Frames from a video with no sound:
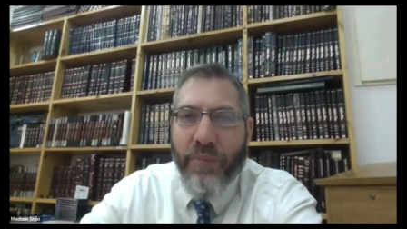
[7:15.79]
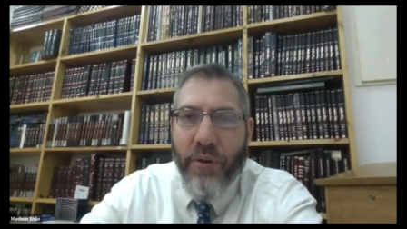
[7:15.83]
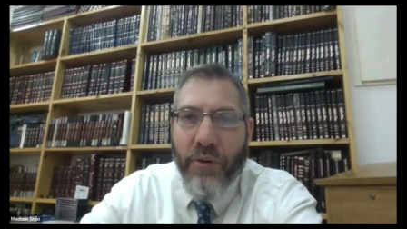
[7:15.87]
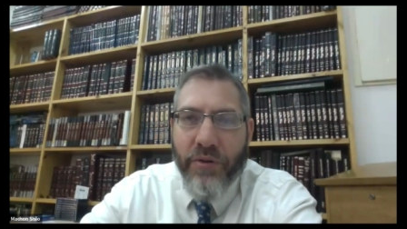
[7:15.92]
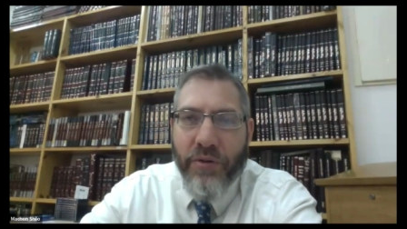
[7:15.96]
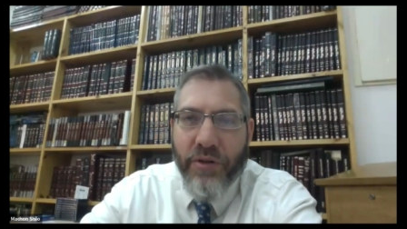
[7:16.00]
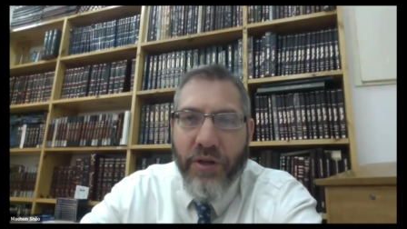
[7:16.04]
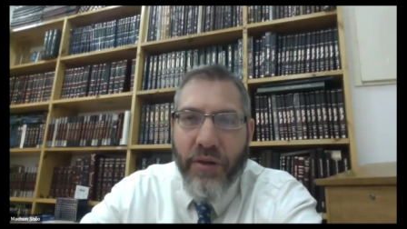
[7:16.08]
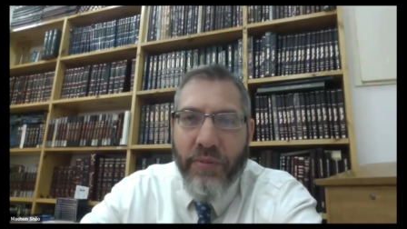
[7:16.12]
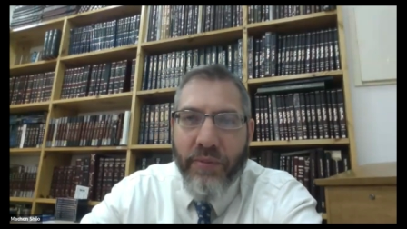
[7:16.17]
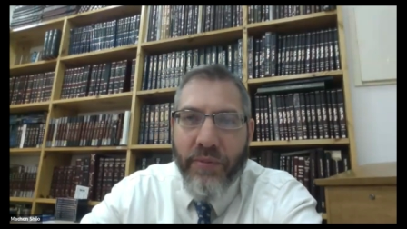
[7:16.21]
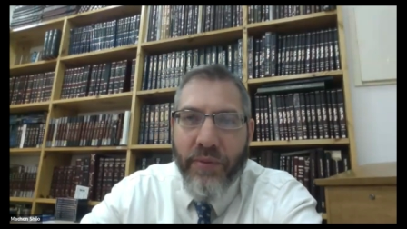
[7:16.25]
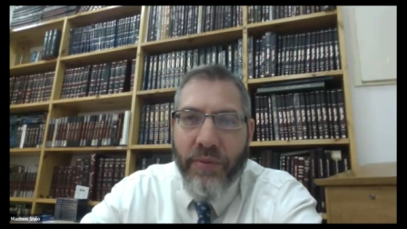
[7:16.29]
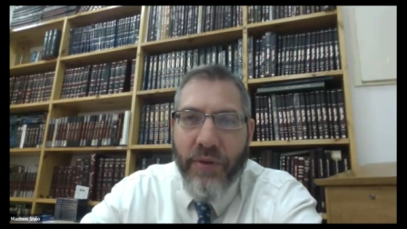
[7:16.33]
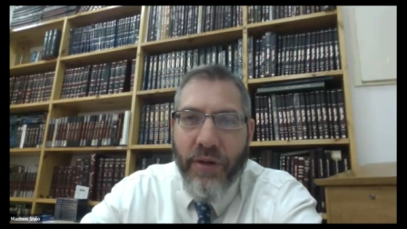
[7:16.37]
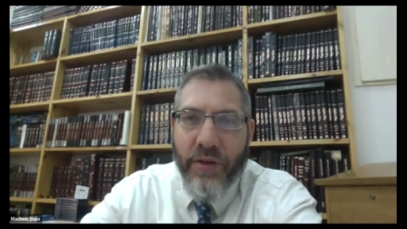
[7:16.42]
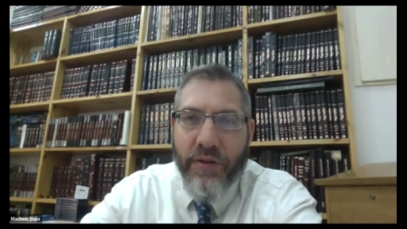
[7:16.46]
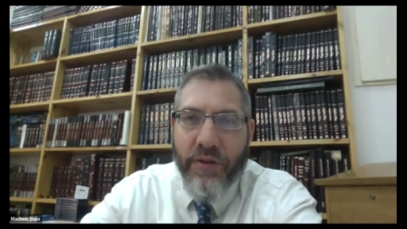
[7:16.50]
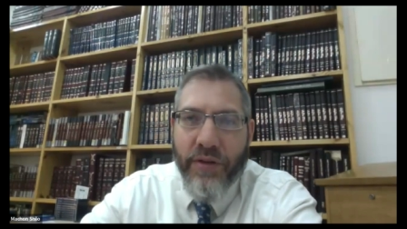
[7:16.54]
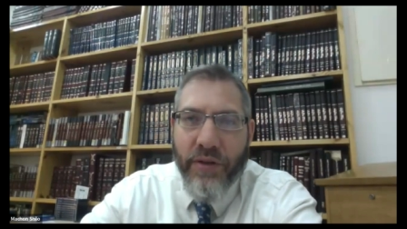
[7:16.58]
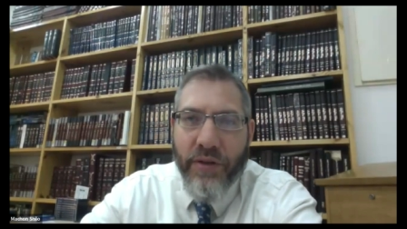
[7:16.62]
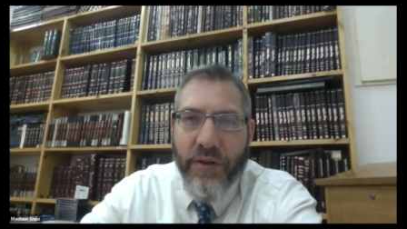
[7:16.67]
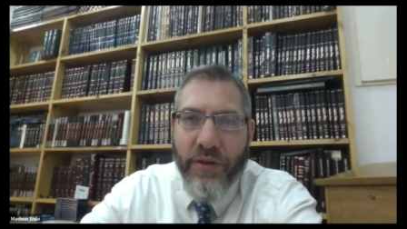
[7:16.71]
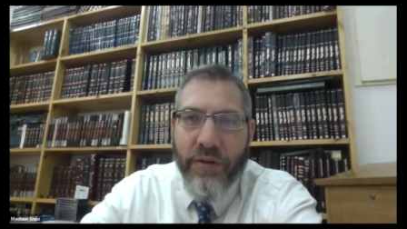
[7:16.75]
poskim
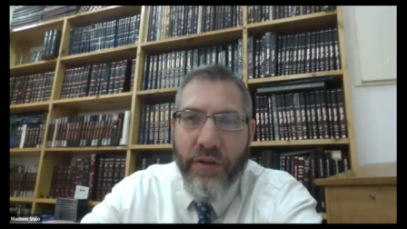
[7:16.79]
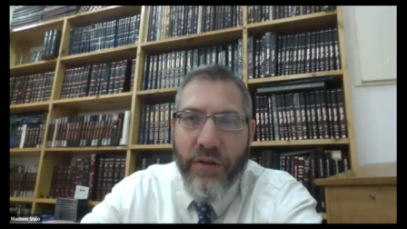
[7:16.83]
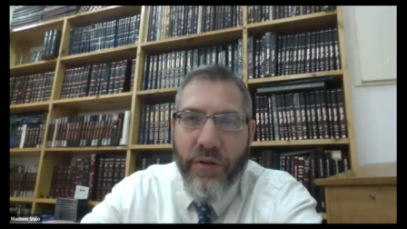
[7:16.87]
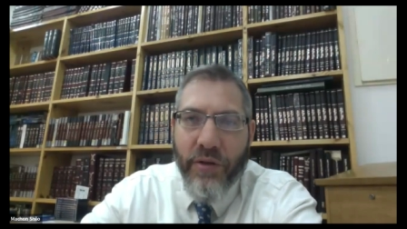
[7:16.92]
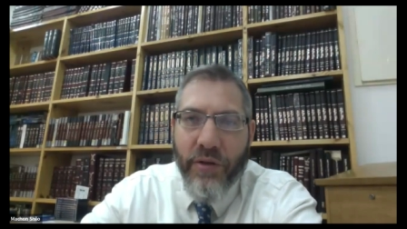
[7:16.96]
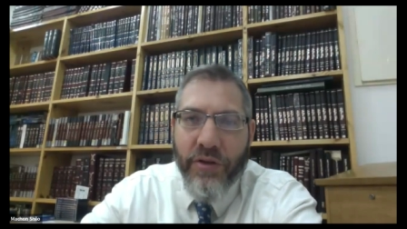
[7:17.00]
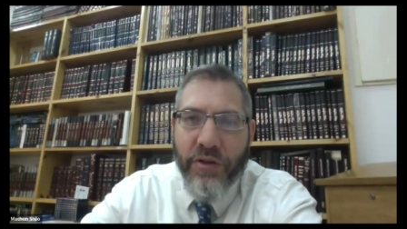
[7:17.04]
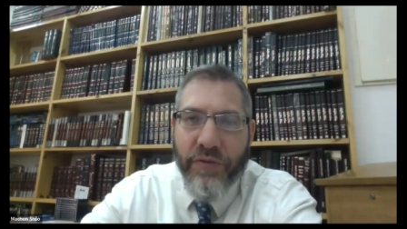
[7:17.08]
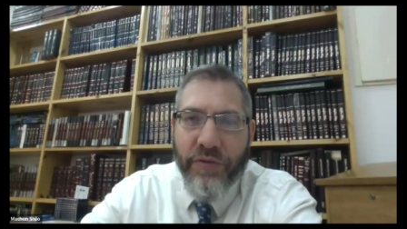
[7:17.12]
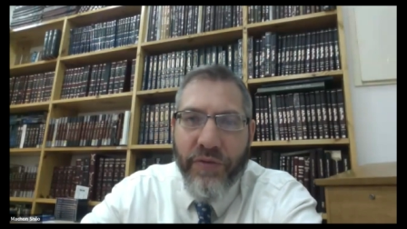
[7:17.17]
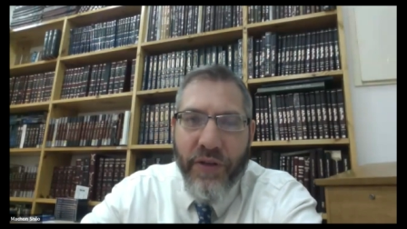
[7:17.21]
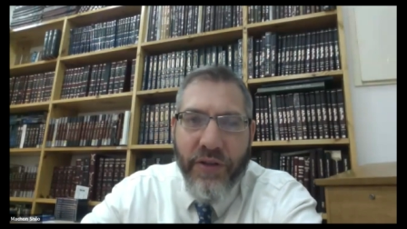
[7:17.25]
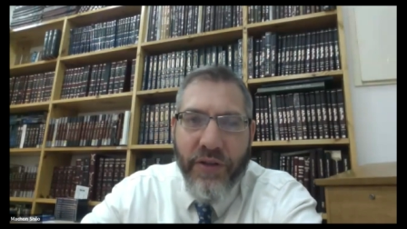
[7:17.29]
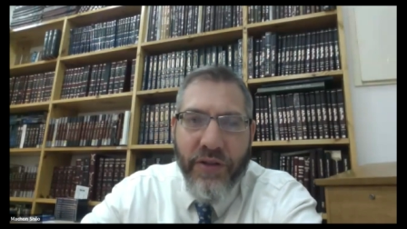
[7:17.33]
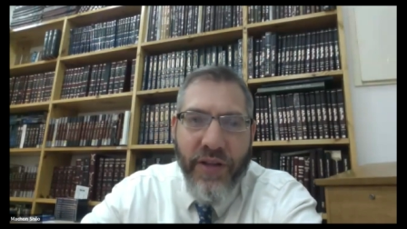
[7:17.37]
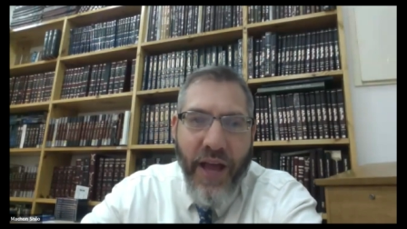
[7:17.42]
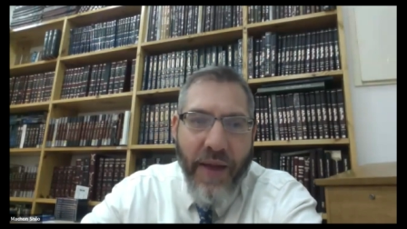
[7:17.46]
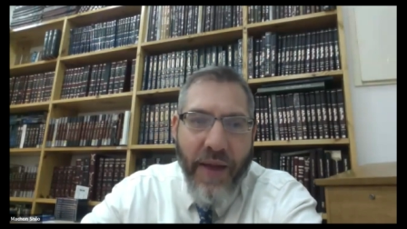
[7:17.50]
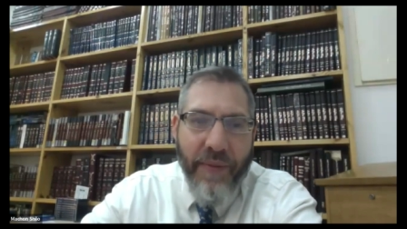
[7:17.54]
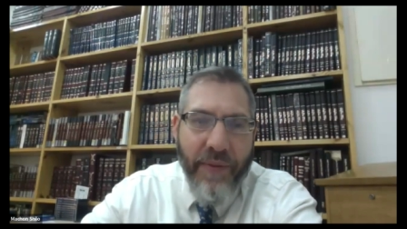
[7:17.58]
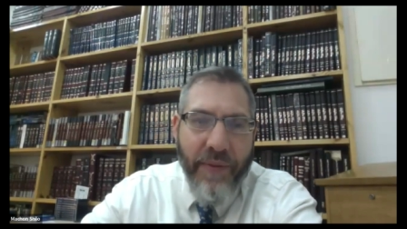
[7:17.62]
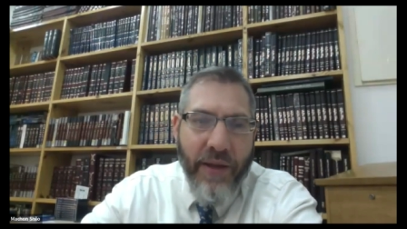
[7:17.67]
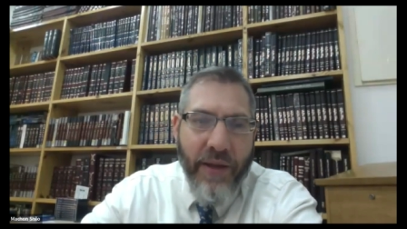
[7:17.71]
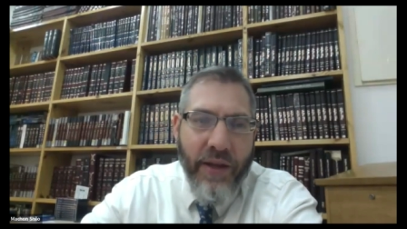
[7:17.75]
until the Tosafos
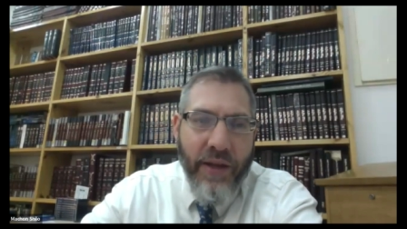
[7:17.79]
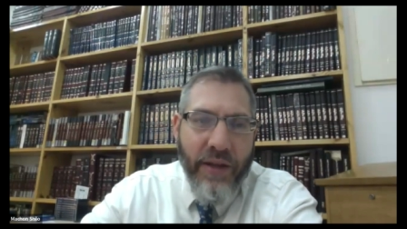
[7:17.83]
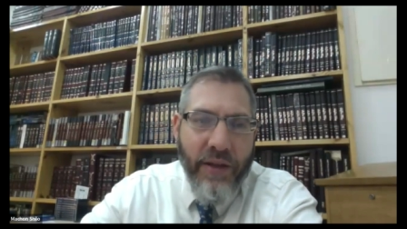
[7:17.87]
that